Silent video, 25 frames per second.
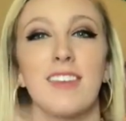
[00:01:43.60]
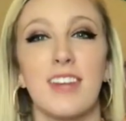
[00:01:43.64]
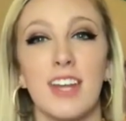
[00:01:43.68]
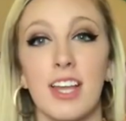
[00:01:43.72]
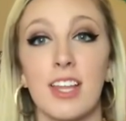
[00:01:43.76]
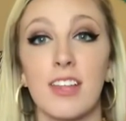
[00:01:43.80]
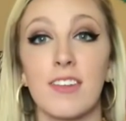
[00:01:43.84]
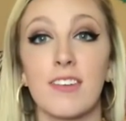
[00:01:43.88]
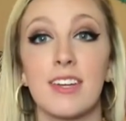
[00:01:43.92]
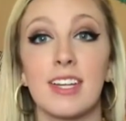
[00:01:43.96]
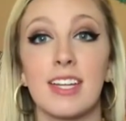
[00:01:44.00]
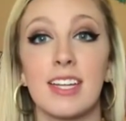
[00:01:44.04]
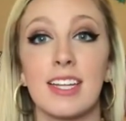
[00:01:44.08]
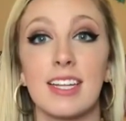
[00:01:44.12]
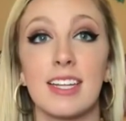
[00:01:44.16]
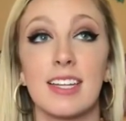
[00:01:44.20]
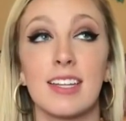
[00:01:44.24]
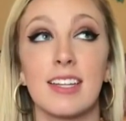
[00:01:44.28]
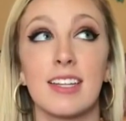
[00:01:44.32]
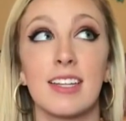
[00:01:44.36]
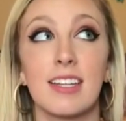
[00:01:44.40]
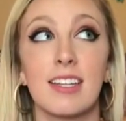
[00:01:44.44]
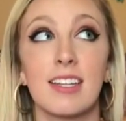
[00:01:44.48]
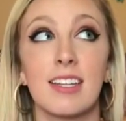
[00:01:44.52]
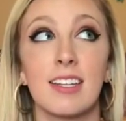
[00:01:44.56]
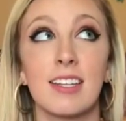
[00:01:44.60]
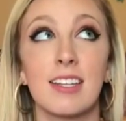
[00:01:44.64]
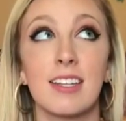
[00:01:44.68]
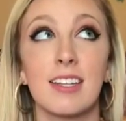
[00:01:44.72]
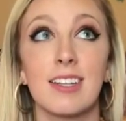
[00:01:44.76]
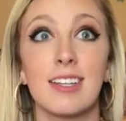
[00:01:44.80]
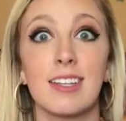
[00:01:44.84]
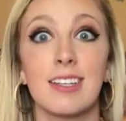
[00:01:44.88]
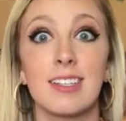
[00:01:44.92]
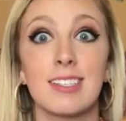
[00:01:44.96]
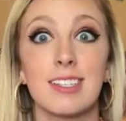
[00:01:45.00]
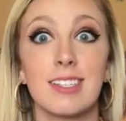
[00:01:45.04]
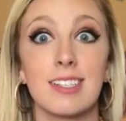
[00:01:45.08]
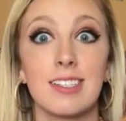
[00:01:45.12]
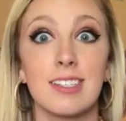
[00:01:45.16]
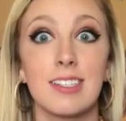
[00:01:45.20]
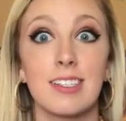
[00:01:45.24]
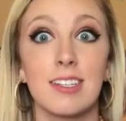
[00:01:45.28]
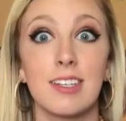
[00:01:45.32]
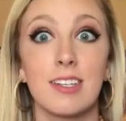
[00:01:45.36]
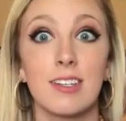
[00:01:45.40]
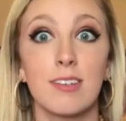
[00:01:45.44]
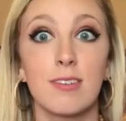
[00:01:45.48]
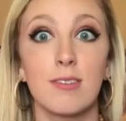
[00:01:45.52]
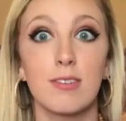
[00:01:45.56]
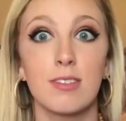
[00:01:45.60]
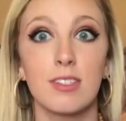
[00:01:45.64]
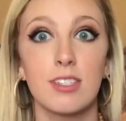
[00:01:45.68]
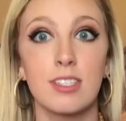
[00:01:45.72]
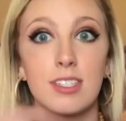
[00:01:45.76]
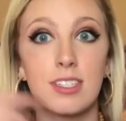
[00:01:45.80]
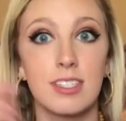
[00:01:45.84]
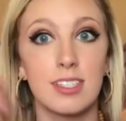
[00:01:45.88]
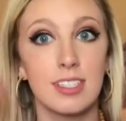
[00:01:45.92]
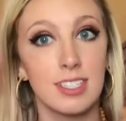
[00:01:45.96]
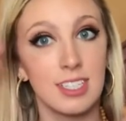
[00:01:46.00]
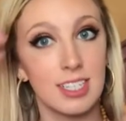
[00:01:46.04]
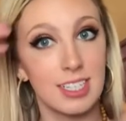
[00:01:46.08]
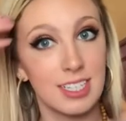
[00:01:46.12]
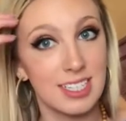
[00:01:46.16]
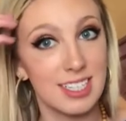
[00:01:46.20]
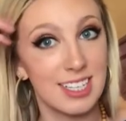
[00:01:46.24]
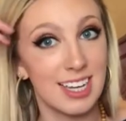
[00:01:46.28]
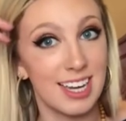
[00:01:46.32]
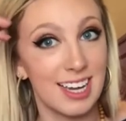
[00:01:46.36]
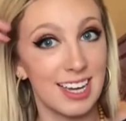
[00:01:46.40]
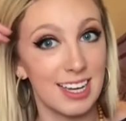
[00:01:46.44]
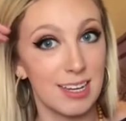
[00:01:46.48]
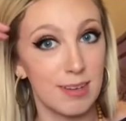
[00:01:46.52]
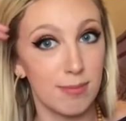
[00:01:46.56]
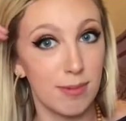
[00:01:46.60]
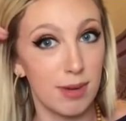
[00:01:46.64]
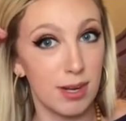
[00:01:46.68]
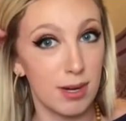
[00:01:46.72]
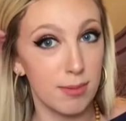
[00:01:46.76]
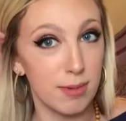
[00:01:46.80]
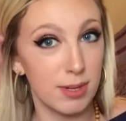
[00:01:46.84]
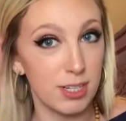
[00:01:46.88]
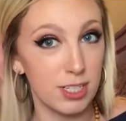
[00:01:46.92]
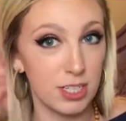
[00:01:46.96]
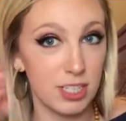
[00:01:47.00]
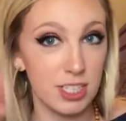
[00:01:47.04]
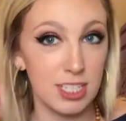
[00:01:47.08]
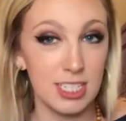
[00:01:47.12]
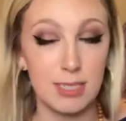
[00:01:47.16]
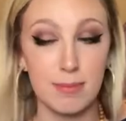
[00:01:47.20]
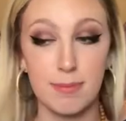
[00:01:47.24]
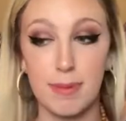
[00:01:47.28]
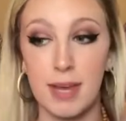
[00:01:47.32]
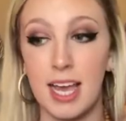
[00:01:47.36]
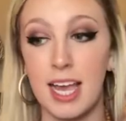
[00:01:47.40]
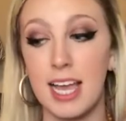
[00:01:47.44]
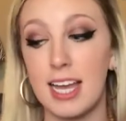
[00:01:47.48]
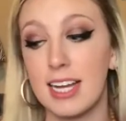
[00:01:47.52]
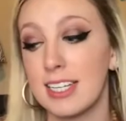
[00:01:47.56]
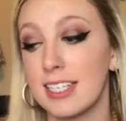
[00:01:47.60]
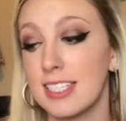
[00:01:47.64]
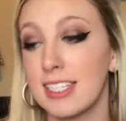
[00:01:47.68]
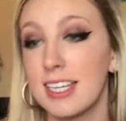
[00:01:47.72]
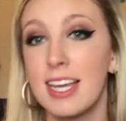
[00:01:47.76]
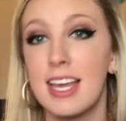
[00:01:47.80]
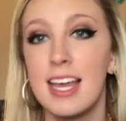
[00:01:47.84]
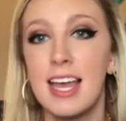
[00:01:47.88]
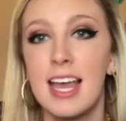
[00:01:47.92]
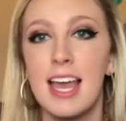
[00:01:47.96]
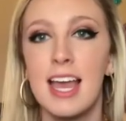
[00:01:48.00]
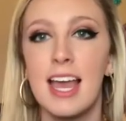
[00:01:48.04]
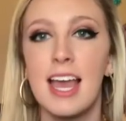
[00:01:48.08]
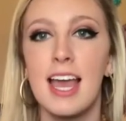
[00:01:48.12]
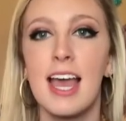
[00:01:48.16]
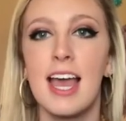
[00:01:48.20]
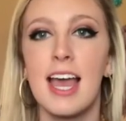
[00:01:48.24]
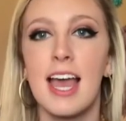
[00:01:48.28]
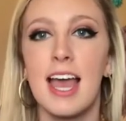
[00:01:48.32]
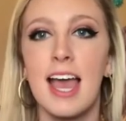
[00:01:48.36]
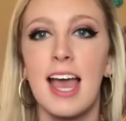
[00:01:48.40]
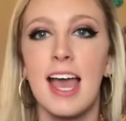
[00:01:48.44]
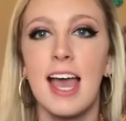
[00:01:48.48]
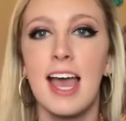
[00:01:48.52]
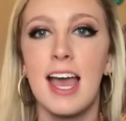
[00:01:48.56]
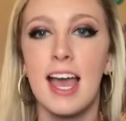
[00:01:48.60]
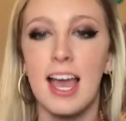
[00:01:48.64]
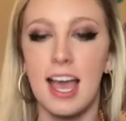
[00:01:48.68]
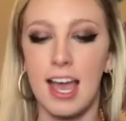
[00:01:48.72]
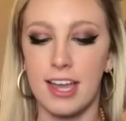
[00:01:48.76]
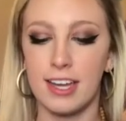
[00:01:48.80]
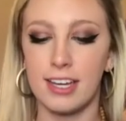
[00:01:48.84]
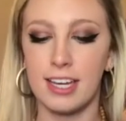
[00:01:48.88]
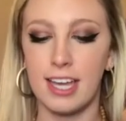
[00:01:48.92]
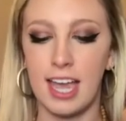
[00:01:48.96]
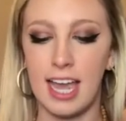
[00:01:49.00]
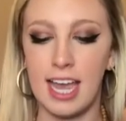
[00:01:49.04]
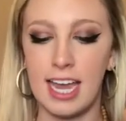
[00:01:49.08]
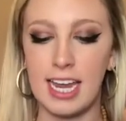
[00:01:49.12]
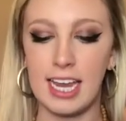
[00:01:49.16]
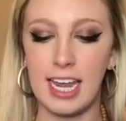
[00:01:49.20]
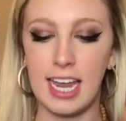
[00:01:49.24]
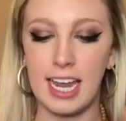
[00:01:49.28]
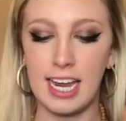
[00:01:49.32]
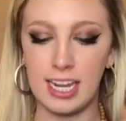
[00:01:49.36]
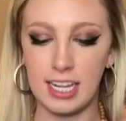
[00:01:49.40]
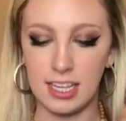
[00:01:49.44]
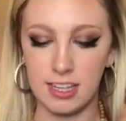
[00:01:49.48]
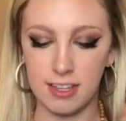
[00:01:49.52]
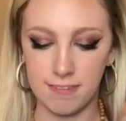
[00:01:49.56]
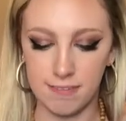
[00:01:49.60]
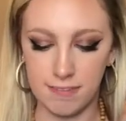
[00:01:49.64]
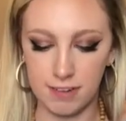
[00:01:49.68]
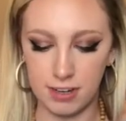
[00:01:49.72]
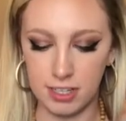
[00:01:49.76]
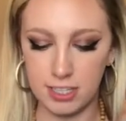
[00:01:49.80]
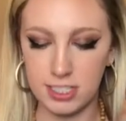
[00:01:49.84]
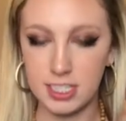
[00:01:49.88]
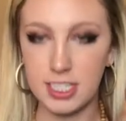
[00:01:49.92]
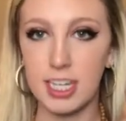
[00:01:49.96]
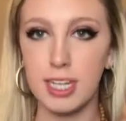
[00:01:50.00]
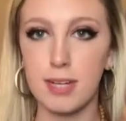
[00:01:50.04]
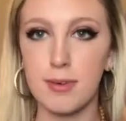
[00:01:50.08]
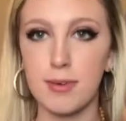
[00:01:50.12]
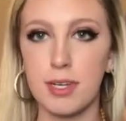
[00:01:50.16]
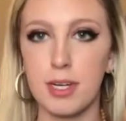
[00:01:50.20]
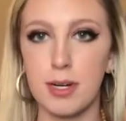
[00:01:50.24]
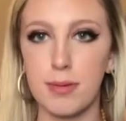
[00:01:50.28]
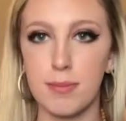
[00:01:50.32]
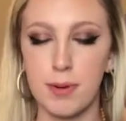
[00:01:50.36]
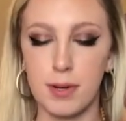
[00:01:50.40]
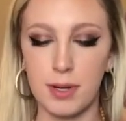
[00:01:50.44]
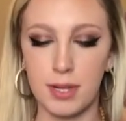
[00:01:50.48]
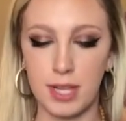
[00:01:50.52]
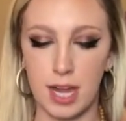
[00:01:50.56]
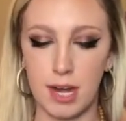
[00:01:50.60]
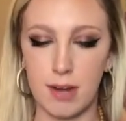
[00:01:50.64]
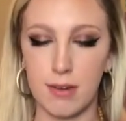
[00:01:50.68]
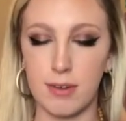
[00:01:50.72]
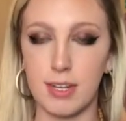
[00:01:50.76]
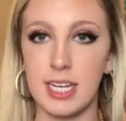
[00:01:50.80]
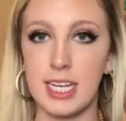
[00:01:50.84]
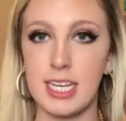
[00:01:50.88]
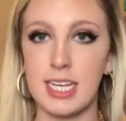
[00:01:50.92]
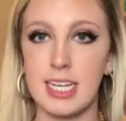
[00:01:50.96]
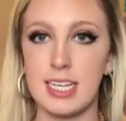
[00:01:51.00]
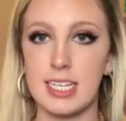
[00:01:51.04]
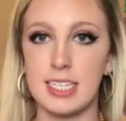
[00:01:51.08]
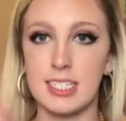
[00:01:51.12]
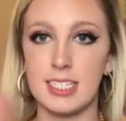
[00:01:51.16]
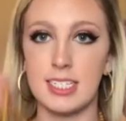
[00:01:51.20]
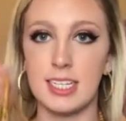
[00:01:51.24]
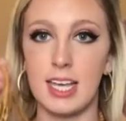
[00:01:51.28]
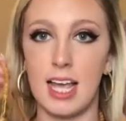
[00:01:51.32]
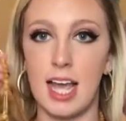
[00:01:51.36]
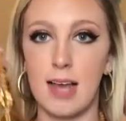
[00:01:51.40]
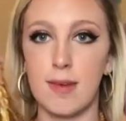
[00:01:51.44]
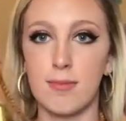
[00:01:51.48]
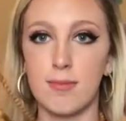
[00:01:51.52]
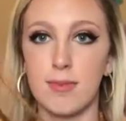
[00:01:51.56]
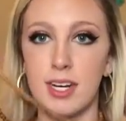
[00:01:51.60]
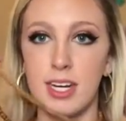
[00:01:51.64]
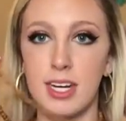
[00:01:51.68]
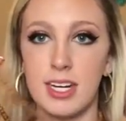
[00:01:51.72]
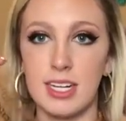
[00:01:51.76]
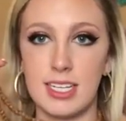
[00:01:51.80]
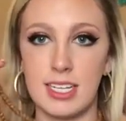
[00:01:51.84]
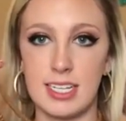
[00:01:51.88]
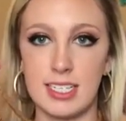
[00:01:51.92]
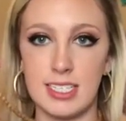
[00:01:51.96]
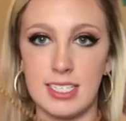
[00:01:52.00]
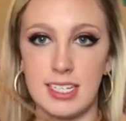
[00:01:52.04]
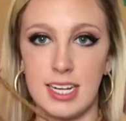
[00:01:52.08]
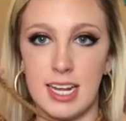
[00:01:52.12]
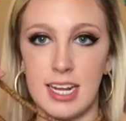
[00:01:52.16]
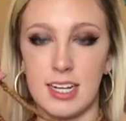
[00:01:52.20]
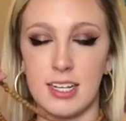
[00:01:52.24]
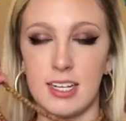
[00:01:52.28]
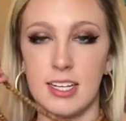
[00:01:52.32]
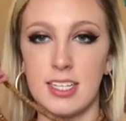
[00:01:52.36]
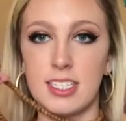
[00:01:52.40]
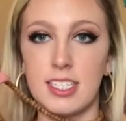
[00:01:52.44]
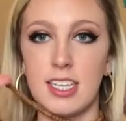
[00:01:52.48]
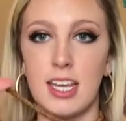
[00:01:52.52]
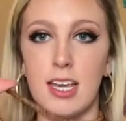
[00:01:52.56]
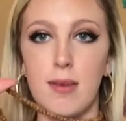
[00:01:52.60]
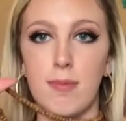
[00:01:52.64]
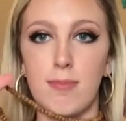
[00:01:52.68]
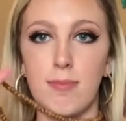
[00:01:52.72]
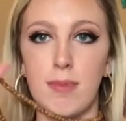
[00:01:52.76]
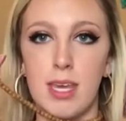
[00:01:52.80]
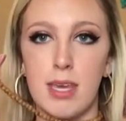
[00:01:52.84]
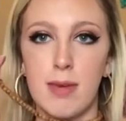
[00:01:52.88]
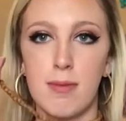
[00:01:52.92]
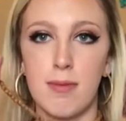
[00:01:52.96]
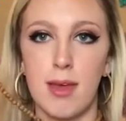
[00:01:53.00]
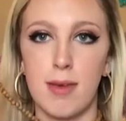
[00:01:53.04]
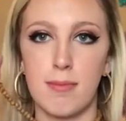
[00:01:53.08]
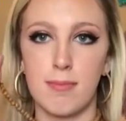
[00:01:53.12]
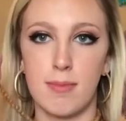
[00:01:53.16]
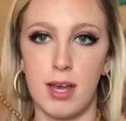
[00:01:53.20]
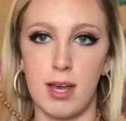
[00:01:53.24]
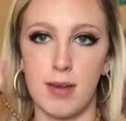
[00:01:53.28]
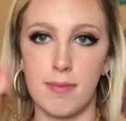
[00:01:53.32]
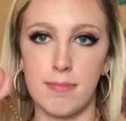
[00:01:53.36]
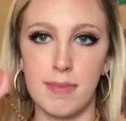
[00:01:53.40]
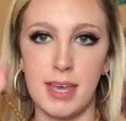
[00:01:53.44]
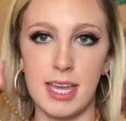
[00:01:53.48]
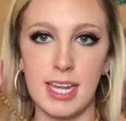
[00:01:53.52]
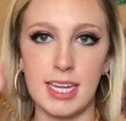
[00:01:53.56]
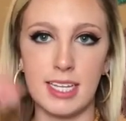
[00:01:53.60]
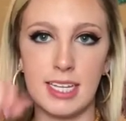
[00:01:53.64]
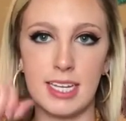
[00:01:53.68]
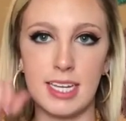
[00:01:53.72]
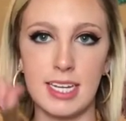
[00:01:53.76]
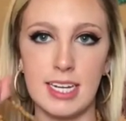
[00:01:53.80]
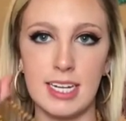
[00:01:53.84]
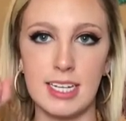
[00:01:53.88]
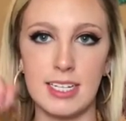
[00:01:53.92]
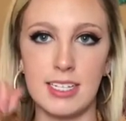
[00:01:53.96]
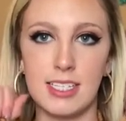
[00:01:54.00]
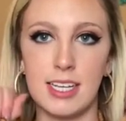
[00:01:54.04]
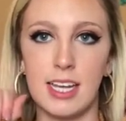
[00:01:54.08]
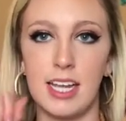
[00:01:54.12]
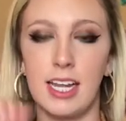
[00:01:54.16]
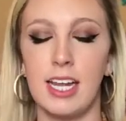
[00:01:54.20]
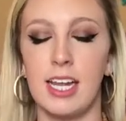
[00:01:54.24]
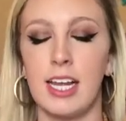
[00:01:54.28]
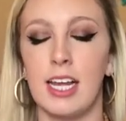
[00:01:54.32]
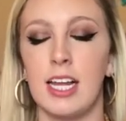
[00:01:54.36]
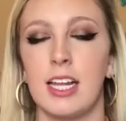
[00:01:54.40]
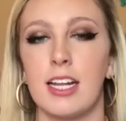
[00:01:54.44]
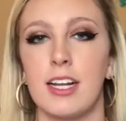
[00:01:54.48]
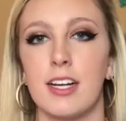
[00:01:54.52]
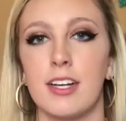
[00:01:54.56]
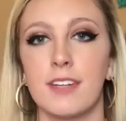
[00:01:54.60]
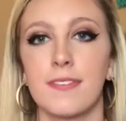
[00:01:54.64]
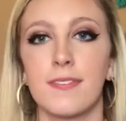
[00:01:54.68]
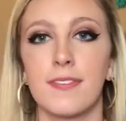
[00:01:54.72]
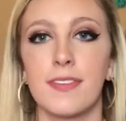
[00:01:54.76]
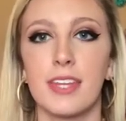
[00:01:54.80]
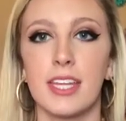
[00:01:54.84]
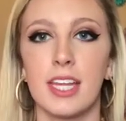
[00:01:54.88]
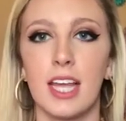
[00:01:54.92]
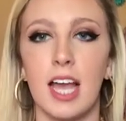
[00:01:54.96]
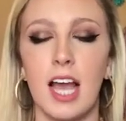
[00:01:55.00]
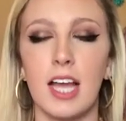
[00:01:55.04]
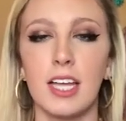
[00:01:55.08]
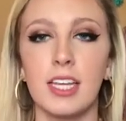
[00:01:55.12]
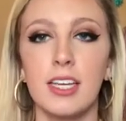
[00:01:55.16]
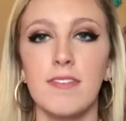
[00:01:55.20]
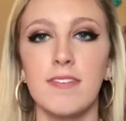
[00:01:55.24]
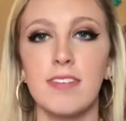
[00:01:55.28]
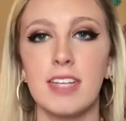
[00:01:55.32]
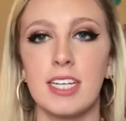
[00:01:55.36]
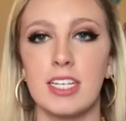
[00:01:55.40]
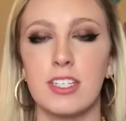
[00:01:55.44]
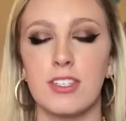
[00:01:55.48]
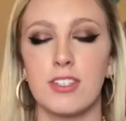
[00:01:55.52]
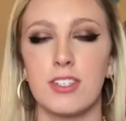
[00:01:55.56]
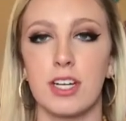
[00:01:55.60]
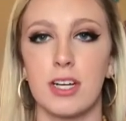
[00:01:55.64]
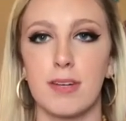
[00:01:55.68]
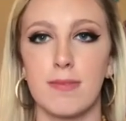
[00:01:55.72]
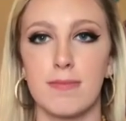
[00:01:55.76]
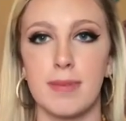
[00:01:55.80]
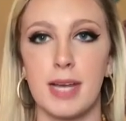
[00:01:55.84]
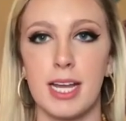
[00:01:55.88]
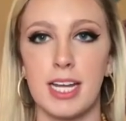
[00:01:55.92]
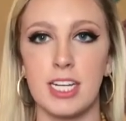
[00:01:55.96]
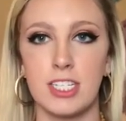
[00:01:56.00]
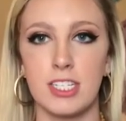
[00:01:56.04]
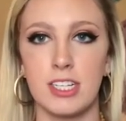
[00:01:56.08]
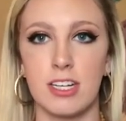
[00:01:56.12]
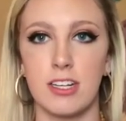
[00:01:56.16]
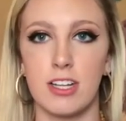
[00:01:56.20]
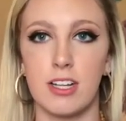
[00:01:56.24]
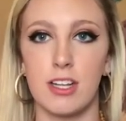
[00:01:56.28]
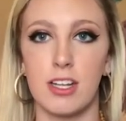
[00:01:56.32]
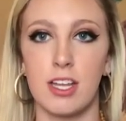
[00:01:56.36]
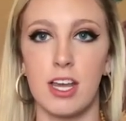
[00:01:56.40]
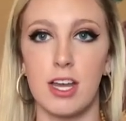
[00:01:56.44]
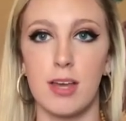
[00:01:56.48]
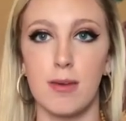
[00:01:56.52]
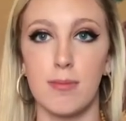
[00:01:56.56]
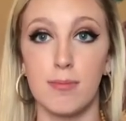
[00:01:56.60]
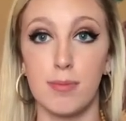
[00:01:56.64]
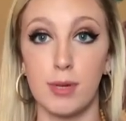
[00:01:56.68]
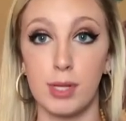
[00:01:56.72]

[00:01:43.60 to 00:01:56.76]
another one that says hello, gorgeous, because I bought a bunch of these bags. Okay, and the first thing I'm going to pull out is I'm wearing this necklace, and me and my mom make these, and I leave the Instagram page down below,